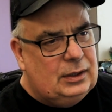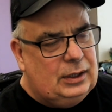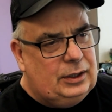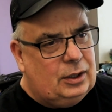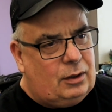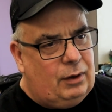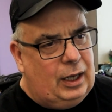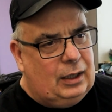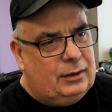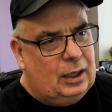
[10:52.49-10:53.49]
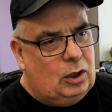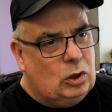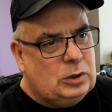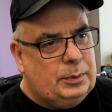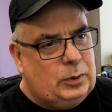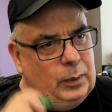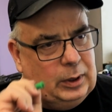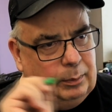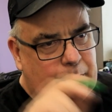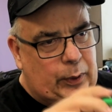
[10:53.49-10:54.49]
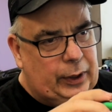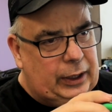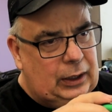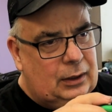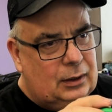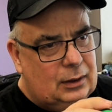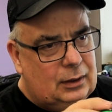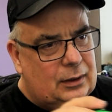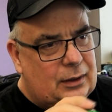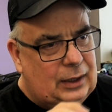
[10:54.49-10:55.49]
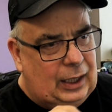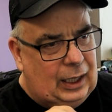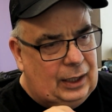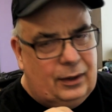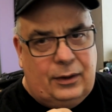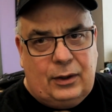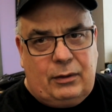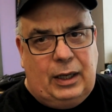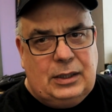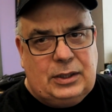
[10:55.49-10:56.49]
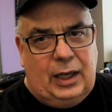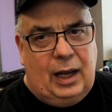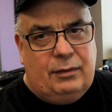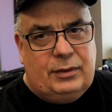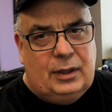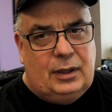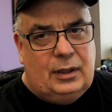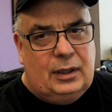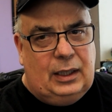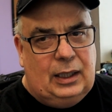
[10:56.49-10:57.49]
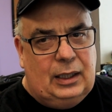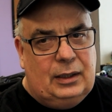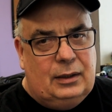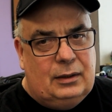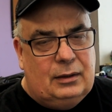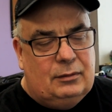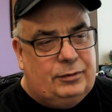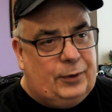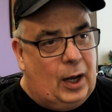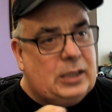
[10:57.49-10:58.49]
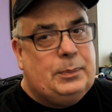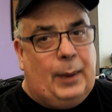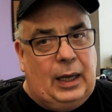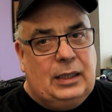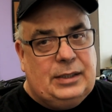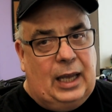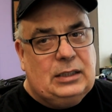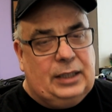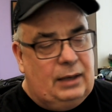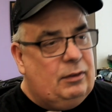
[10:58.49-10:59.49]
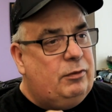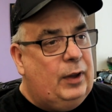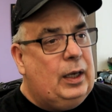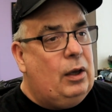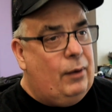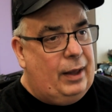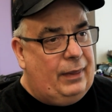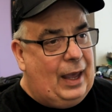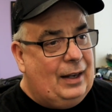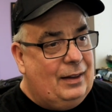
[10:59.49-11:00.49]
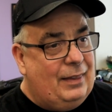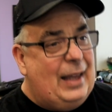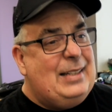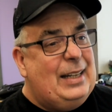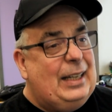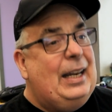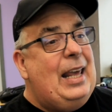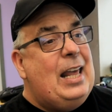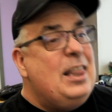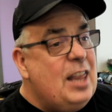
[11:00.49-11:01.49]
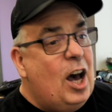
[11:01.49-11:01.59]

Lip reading: in the crank that goes between the pulley and the crankshaft. And Frostbite is actually have a video on that. They did it in